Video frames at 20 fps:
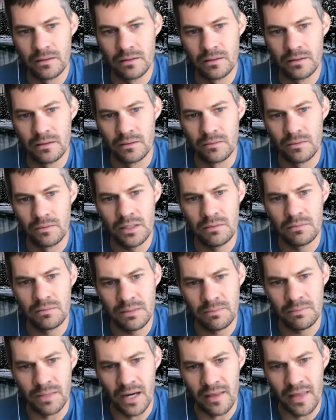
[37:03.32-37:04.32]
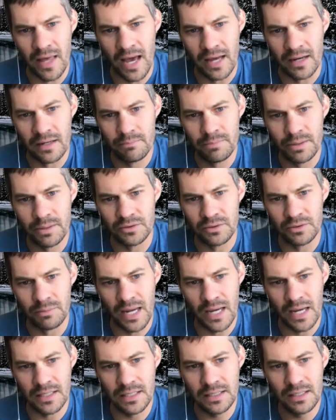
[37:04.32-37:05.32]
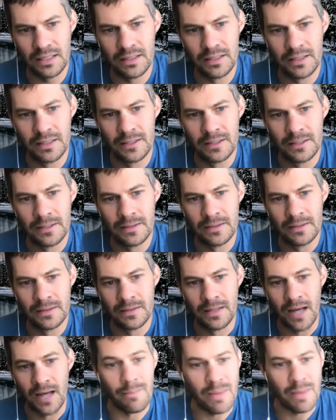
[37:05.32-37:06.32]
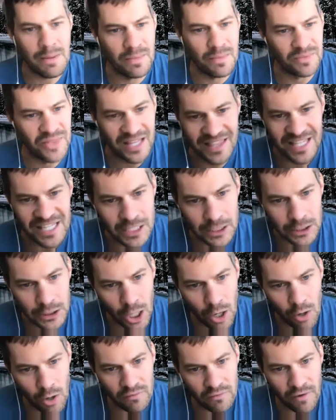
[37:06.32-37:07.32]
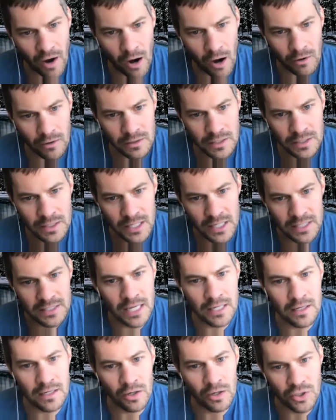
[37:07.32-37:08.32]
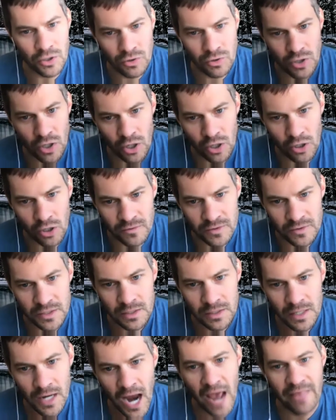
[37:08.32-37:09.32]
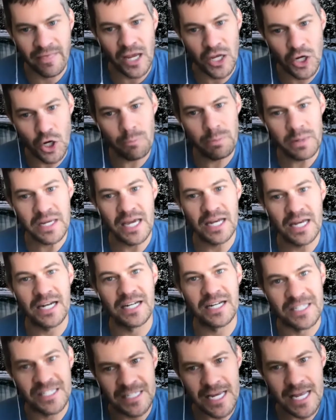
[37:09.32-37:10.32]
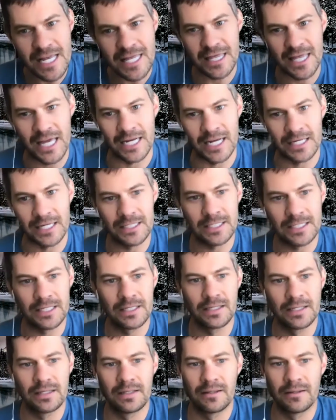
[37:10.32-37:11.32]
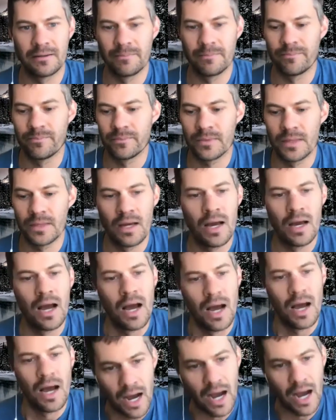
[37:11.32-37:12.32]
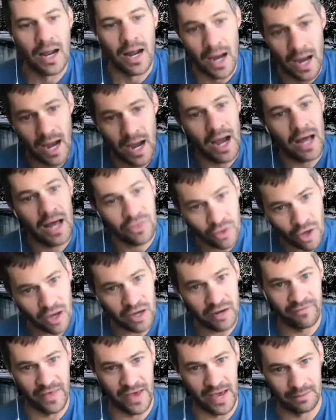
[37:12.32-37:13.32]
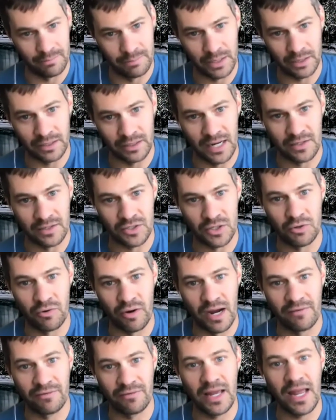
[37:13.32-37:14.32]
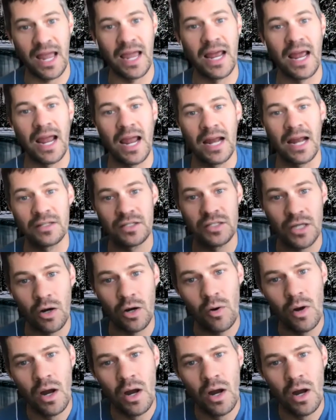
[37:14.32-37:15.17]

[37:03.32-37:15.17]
What do you mean by that? Bill demanded. I mean that this load of iron is getting on your nerves and that you're beginning to see things. I thought of that, Bill answered gravely, and so